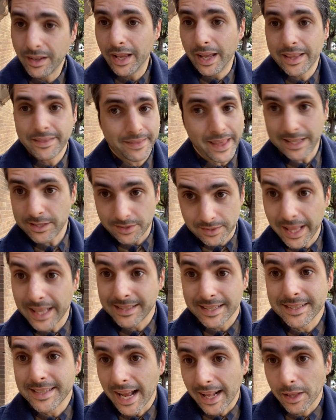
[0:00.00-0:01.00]
that's
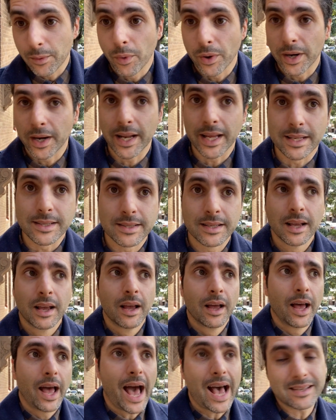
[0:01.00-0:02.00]
exactly what it is.
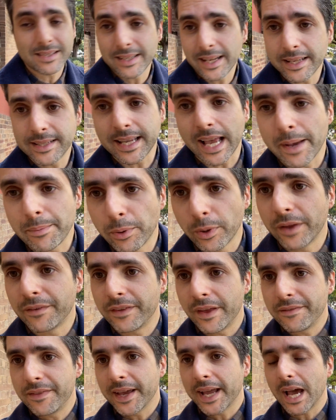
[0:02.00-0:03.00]
As an example,
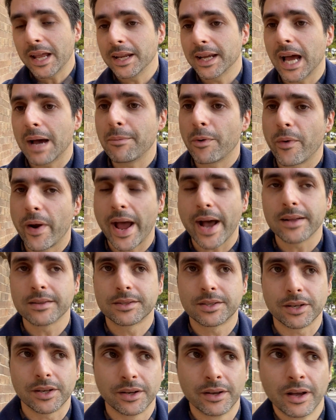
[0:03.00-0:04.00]
if they're going to come around
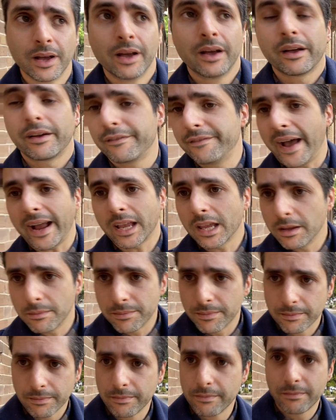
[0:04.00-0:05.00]
to vacuum
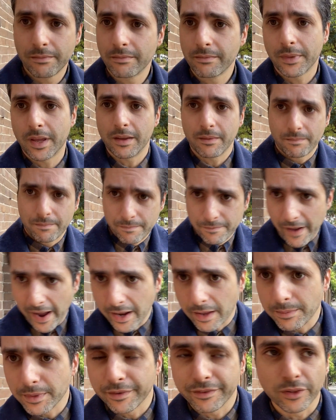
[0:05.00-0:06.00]

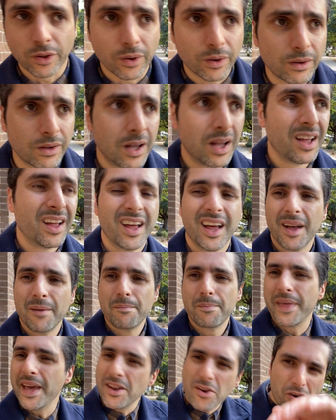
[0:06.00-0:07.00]
the floor,
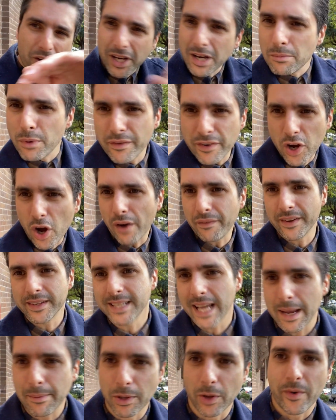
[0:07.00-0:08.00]
they're not going to move a coffee
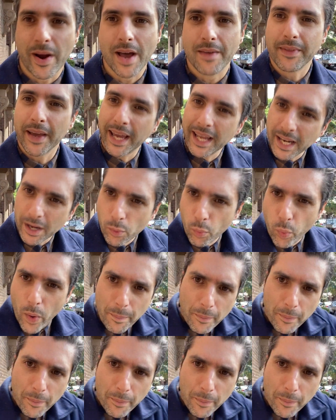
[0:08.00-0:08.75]
table around. They're going to whip